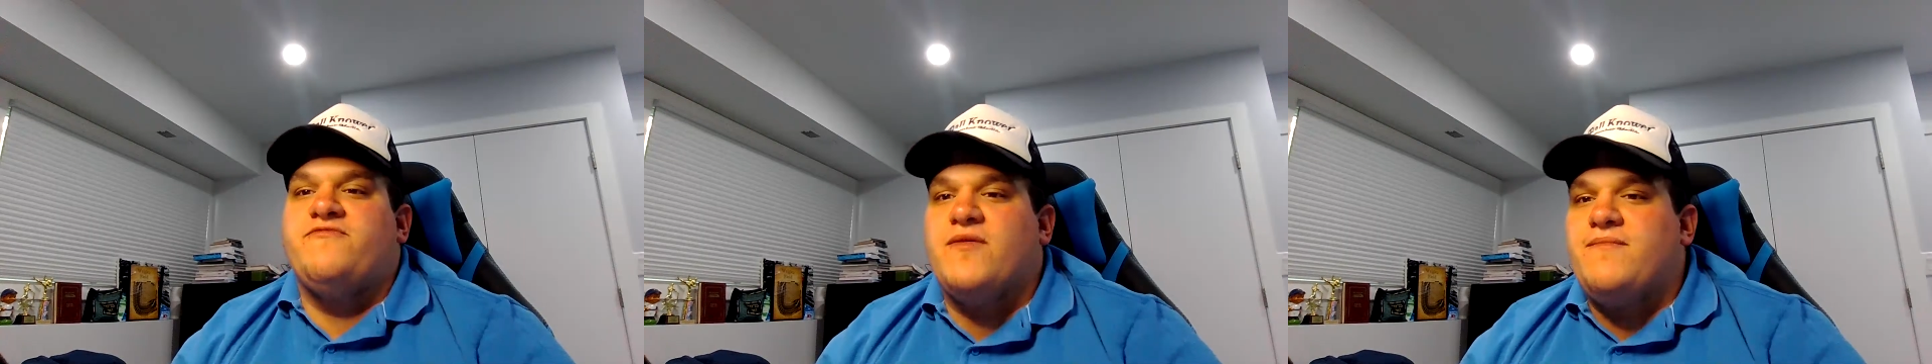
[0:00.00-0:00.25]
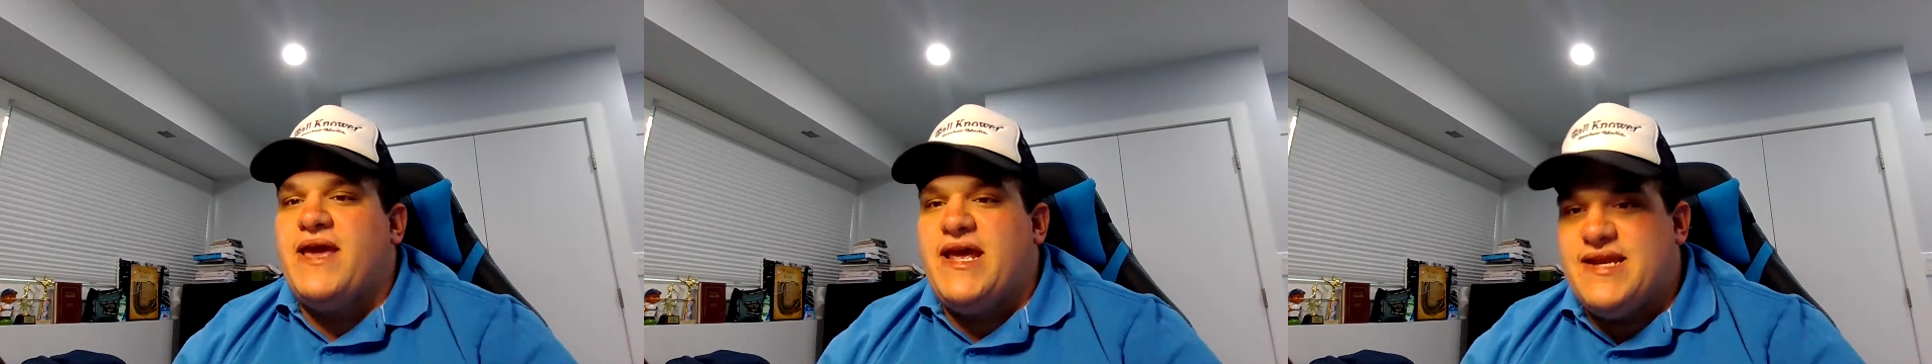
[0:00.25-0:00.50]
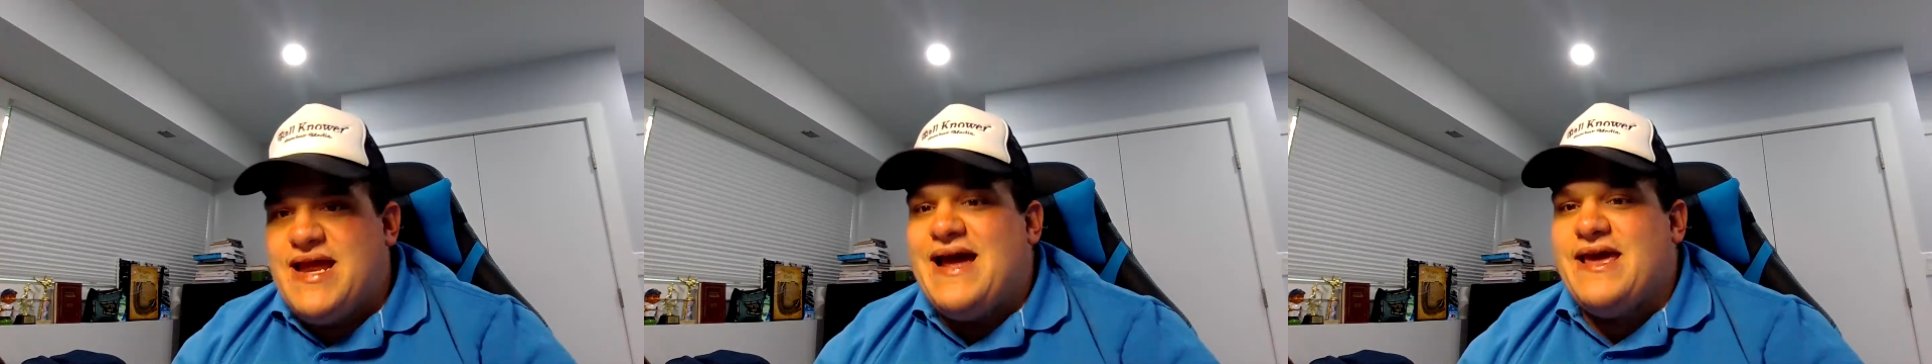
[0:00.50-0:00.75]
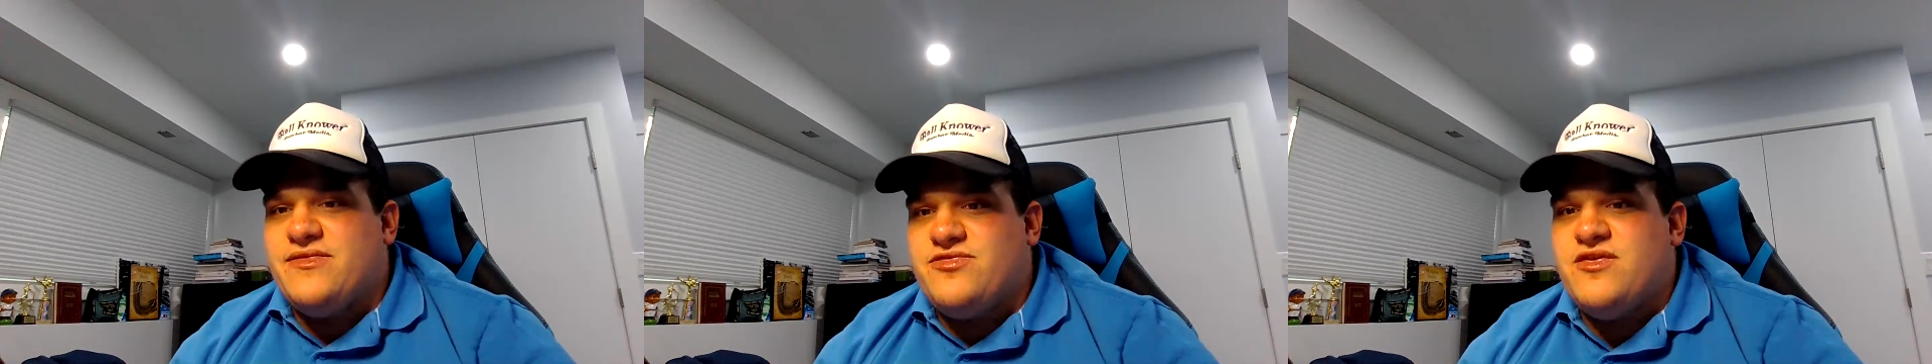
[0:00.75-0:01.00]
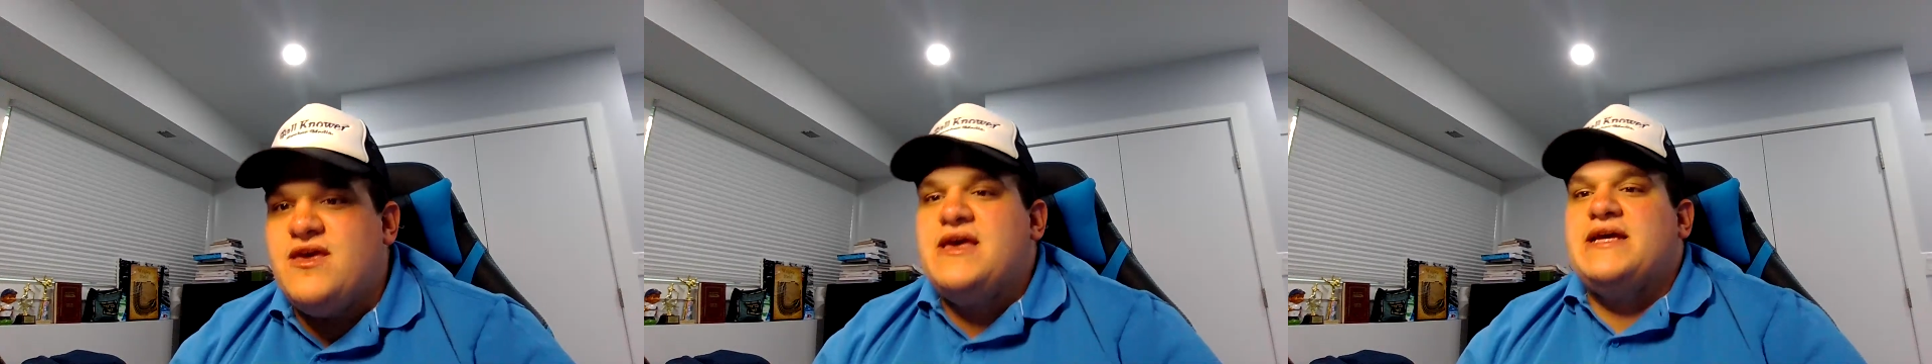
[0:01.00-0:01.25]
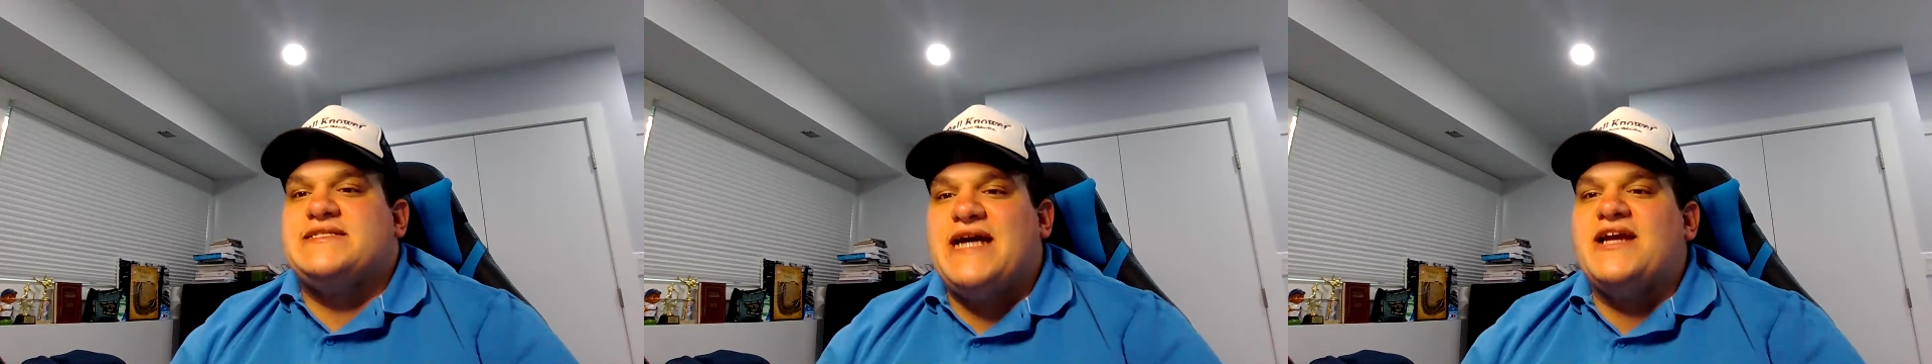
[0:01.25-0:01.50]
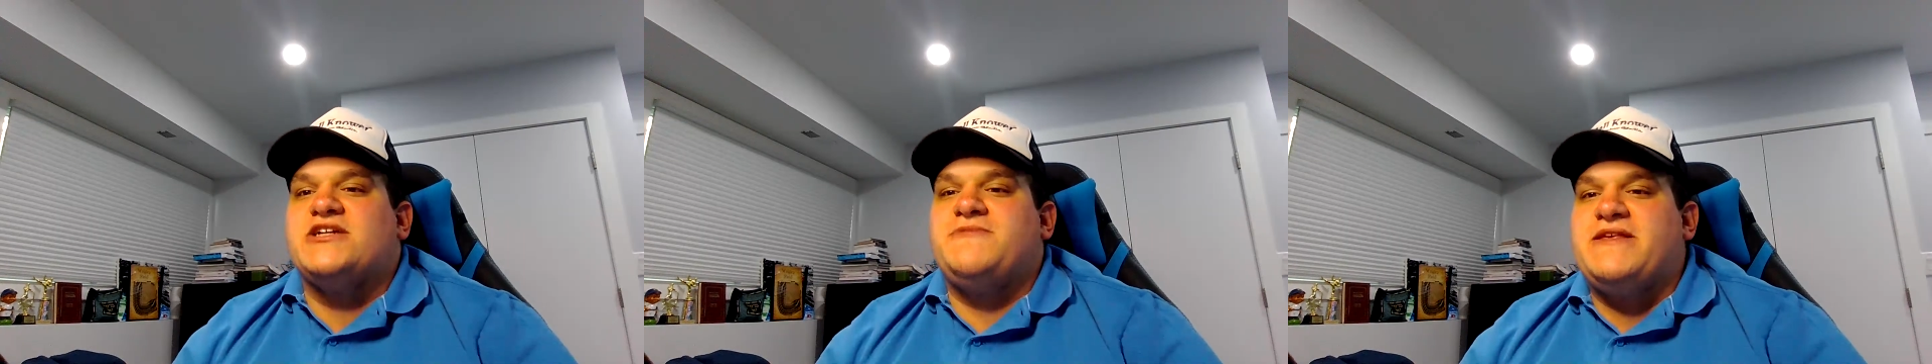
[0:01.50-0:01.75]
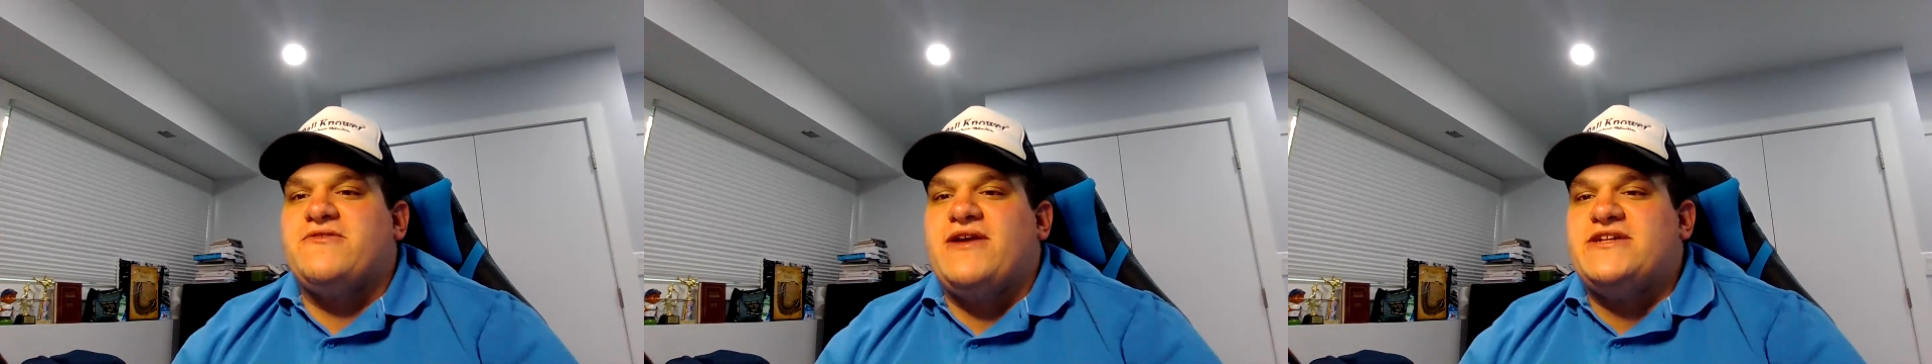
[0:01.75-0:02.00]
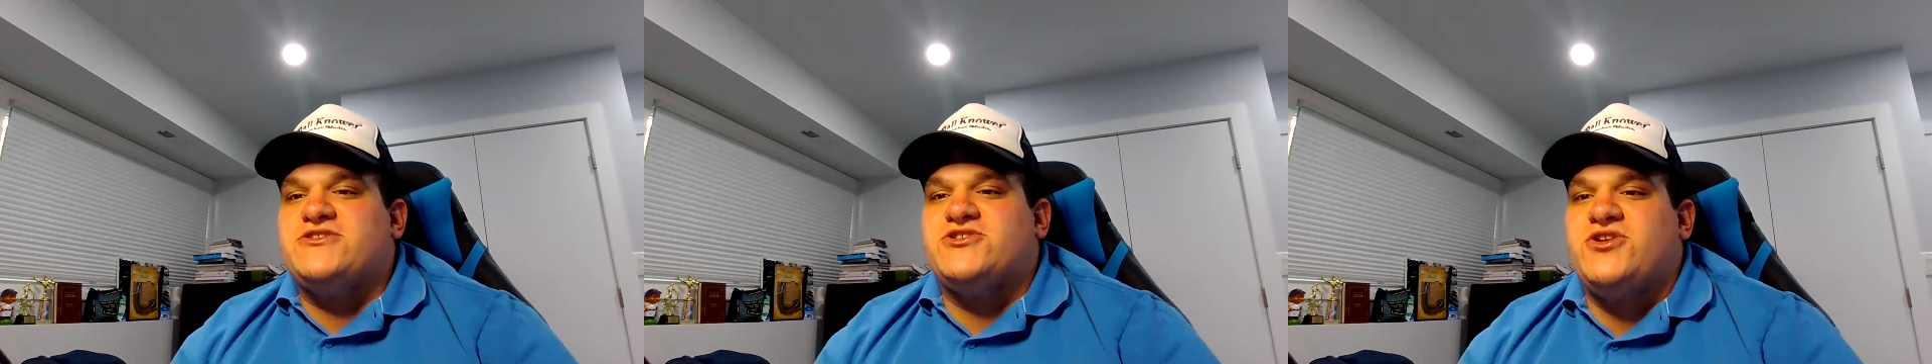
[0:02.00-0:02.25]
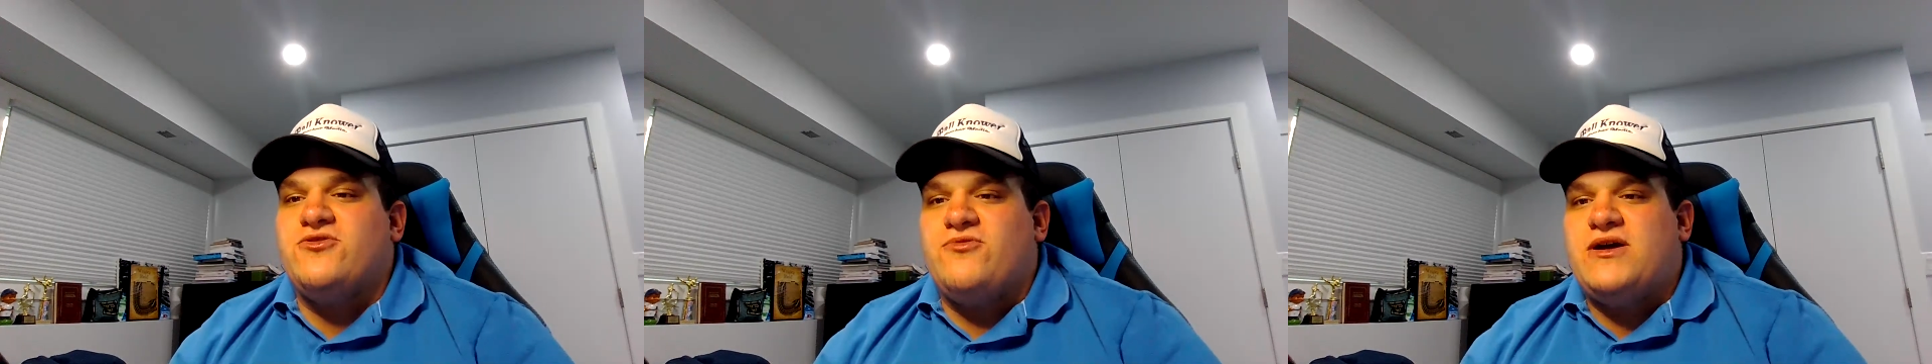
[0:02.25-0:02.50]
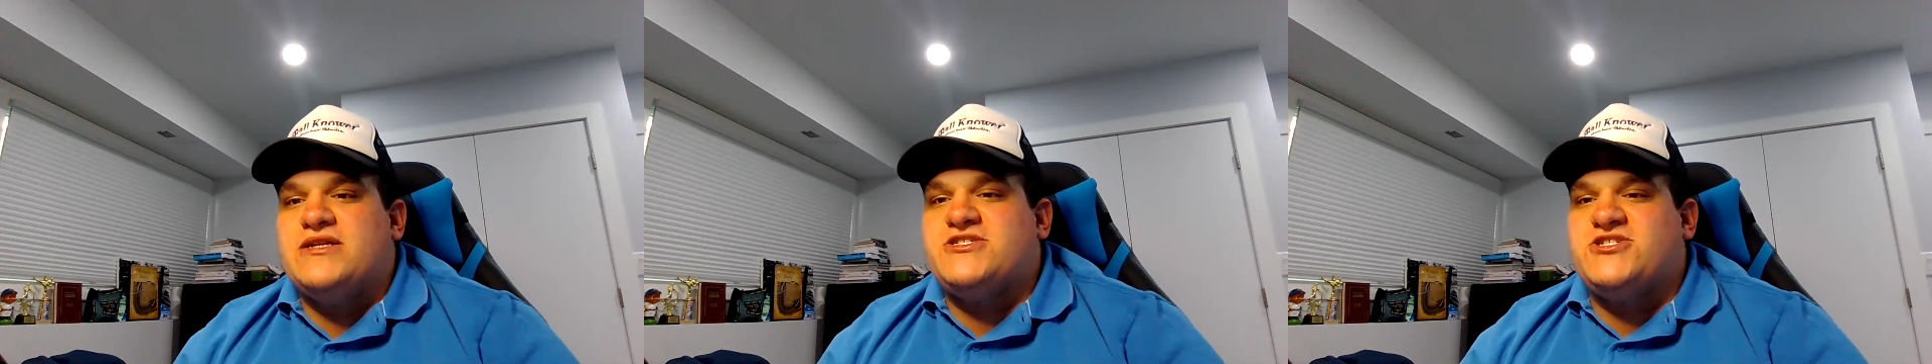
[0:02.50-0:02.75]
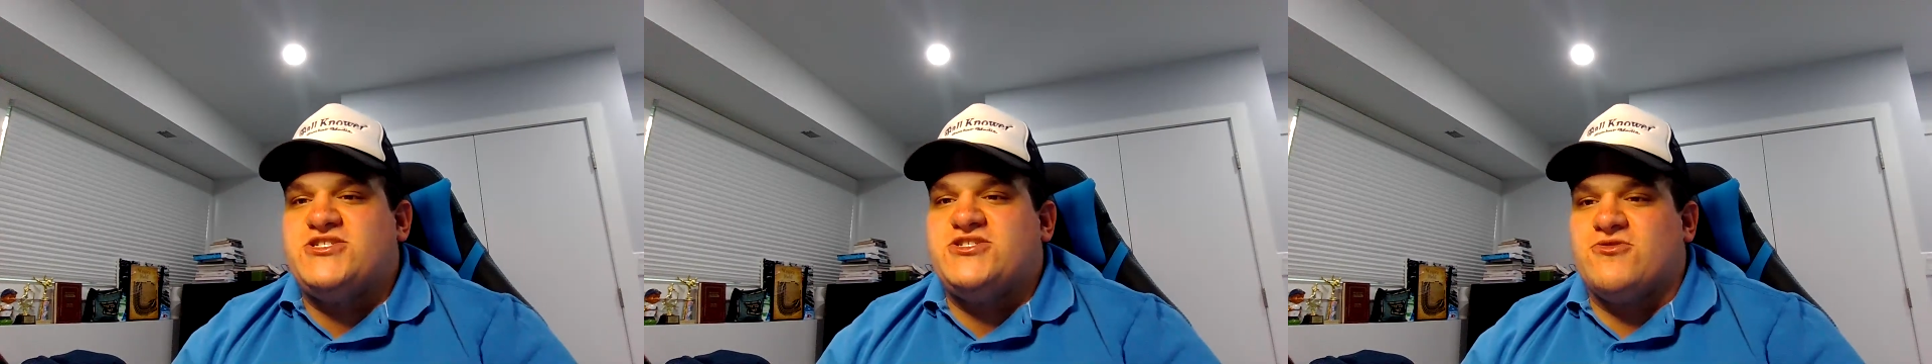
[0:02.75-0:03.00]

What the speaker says: From May 9th, Tigers beat the Rangers 2-1.